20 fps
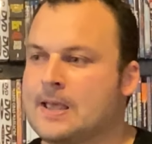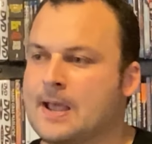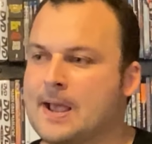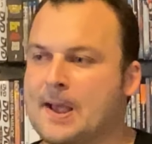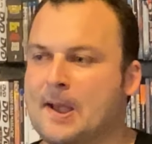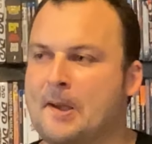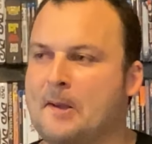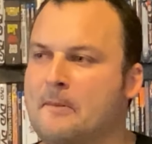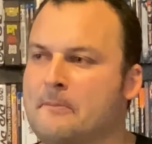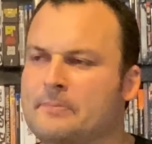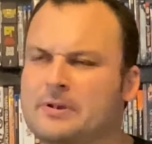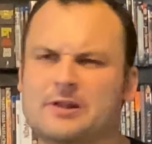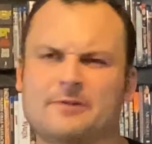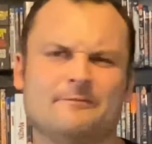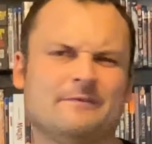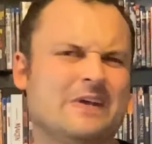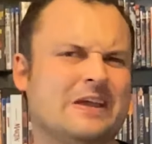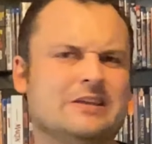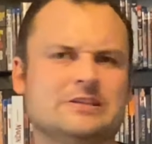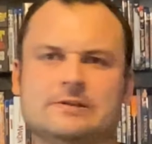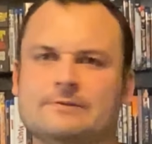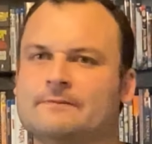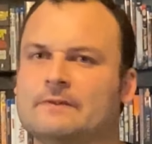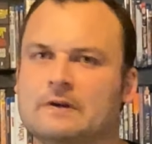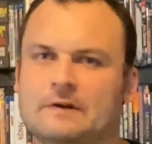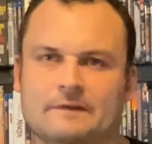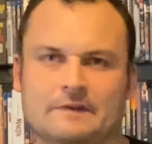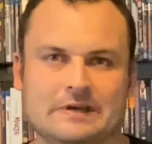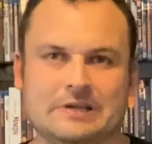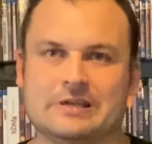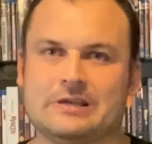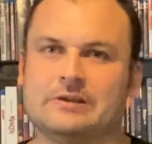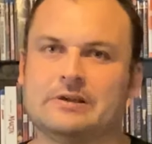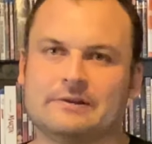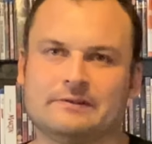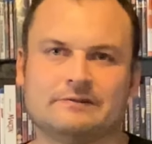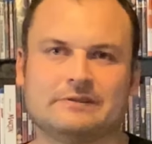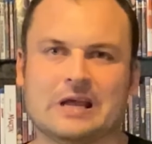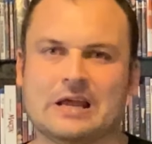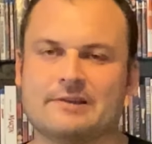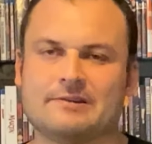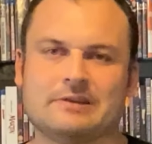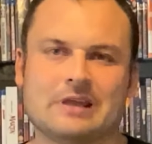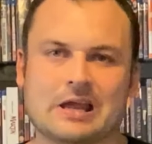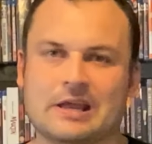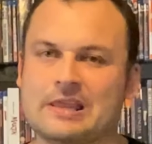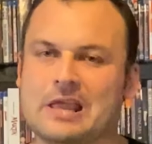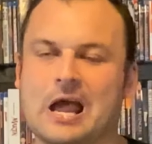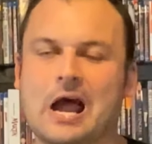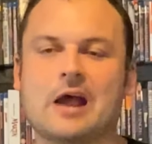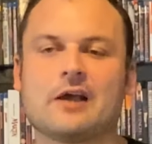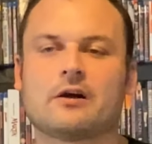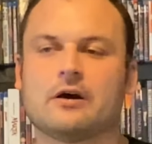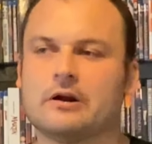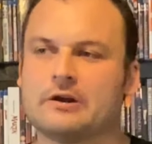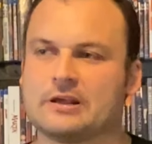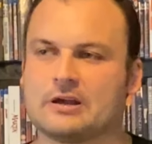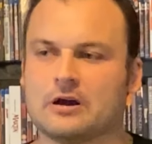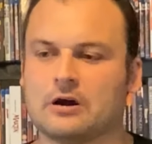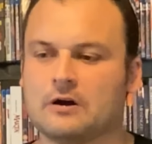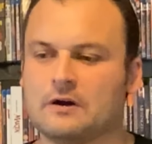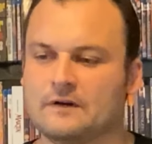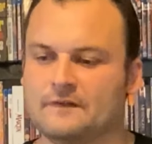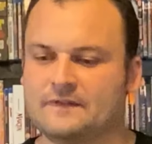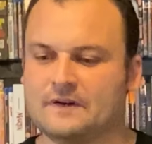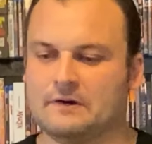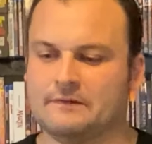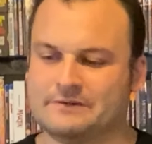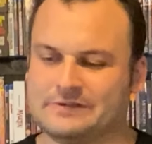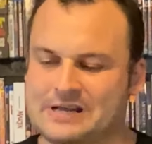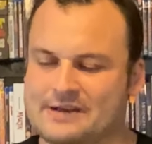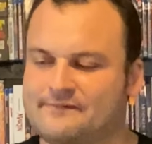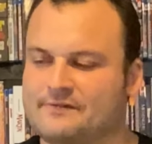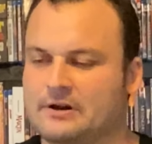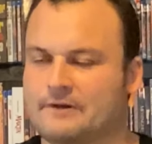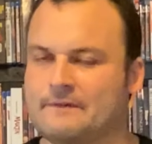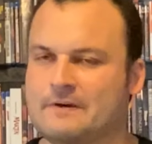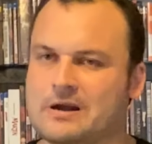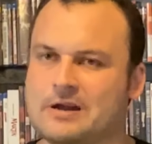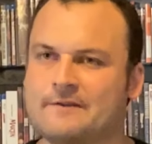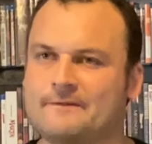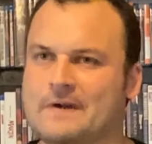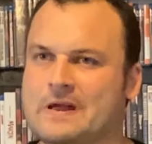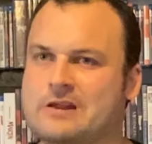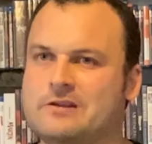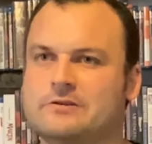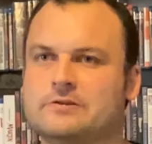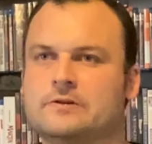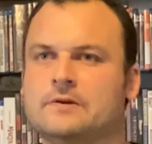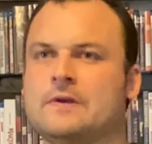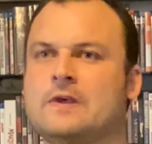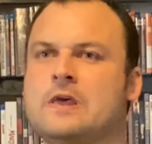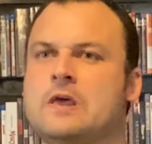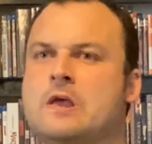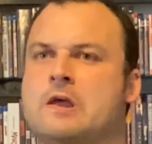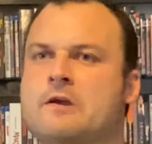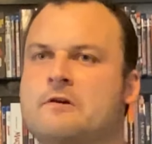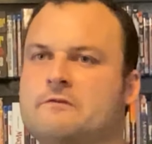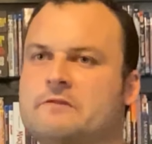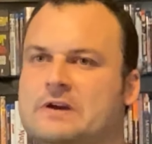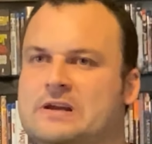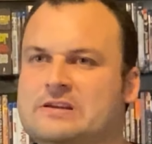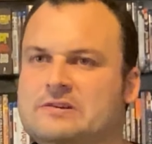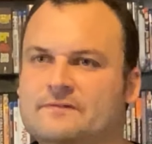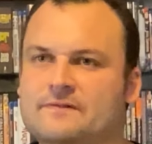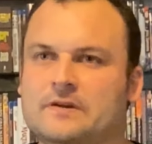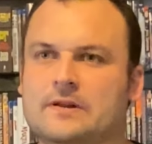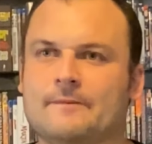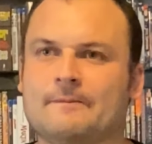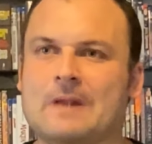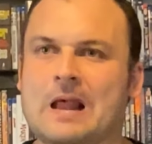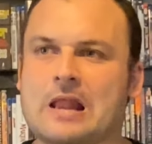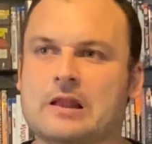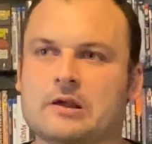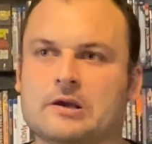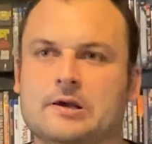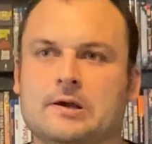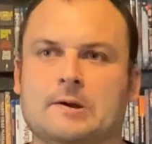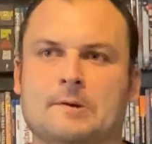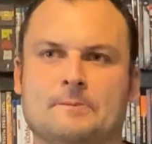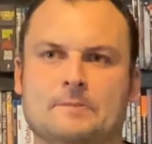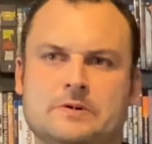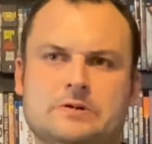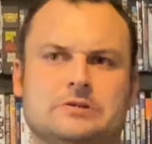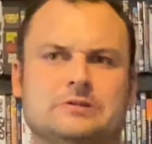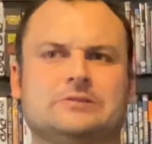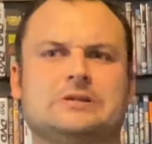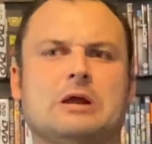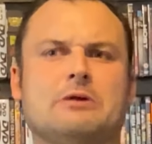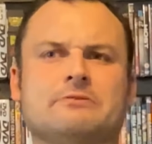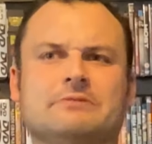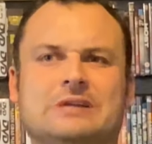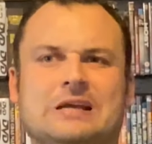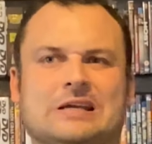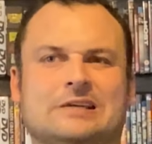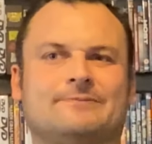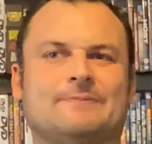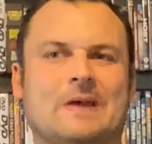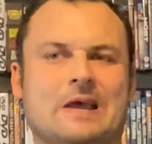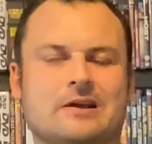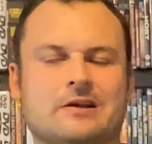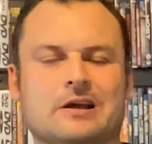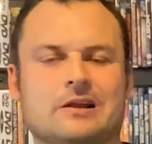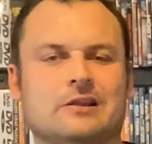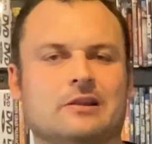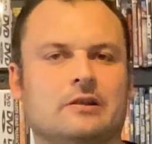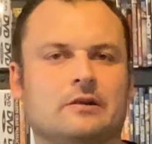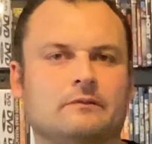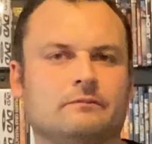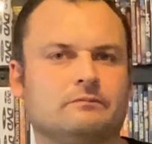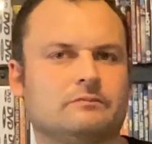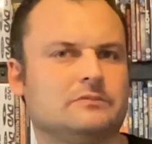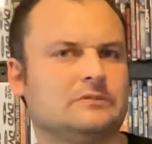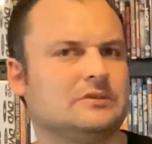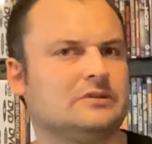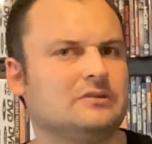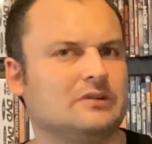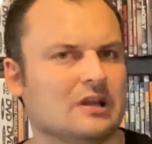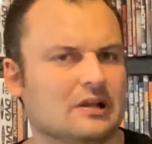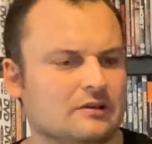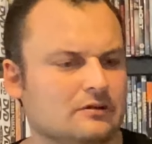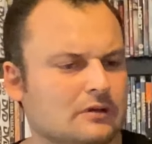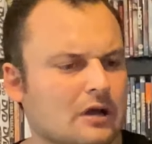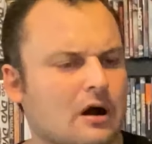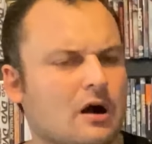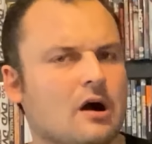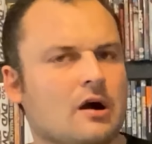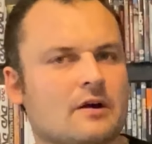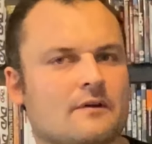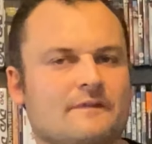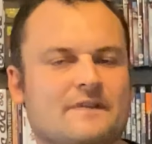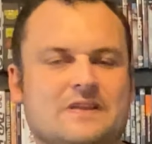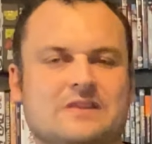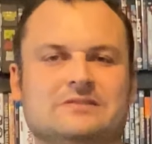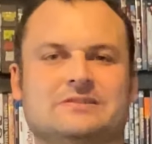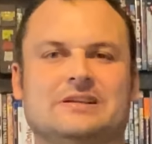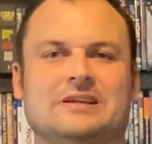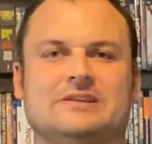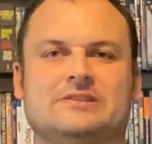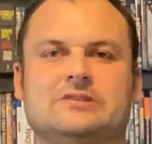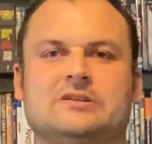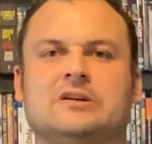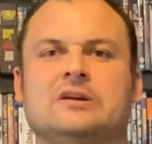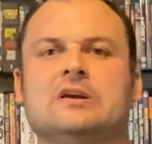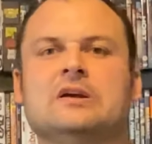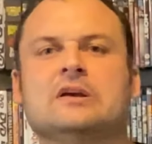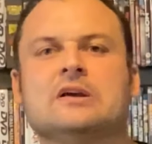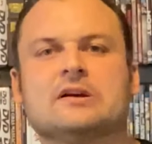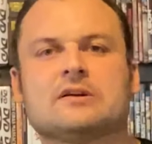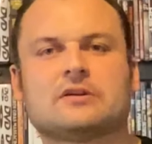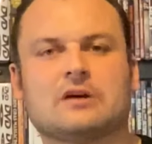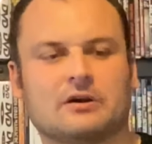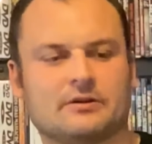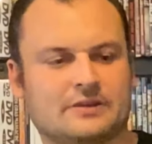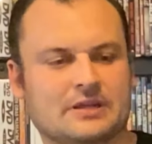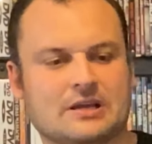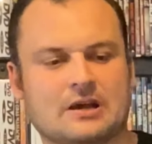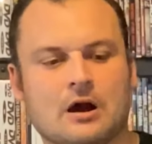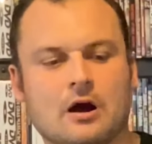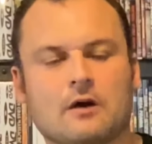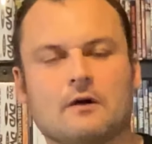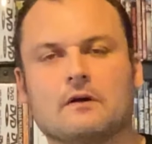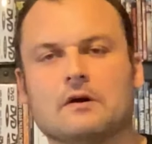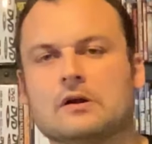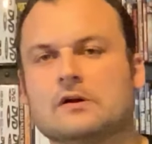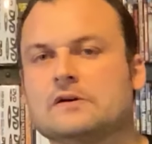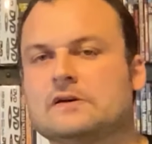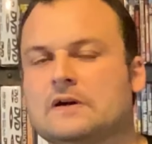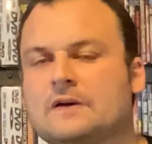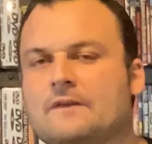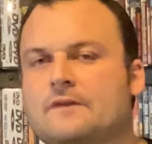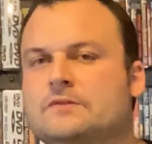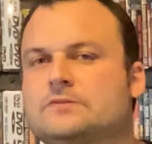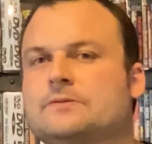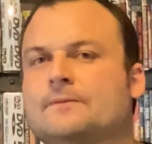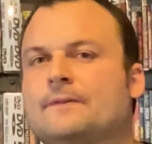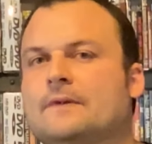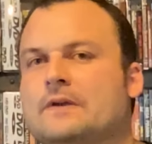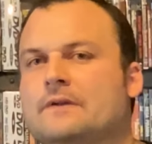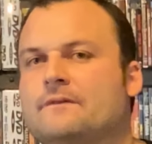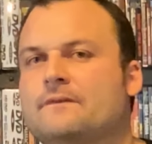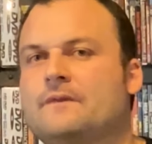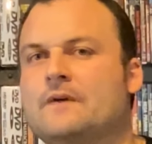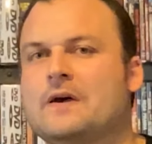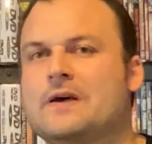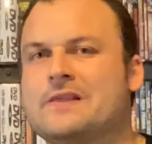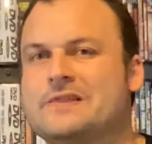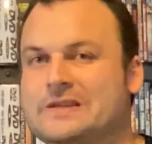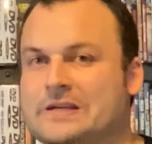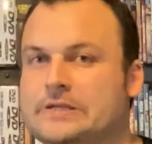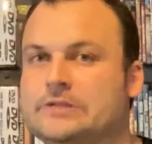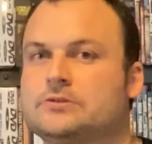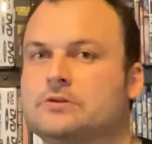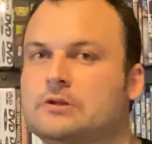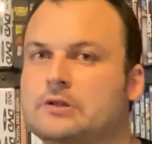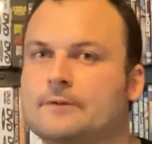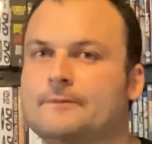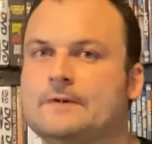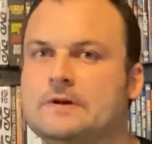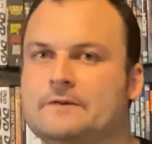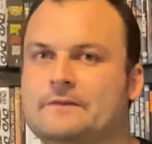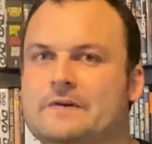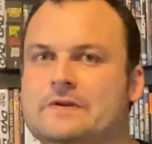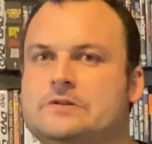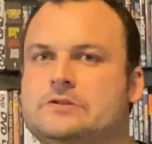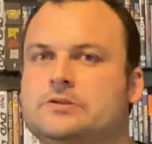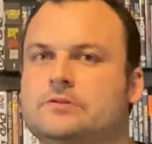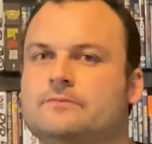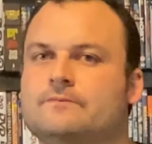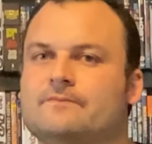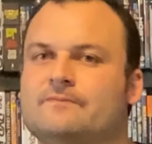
Um, but amazing movie, you, uh, yeah, yeah, iconic horror film. Definitely recommend Creature from the Black Lagoon, but just don't expect kind of the, the dark vintage gothic horror of some of the, these other movies.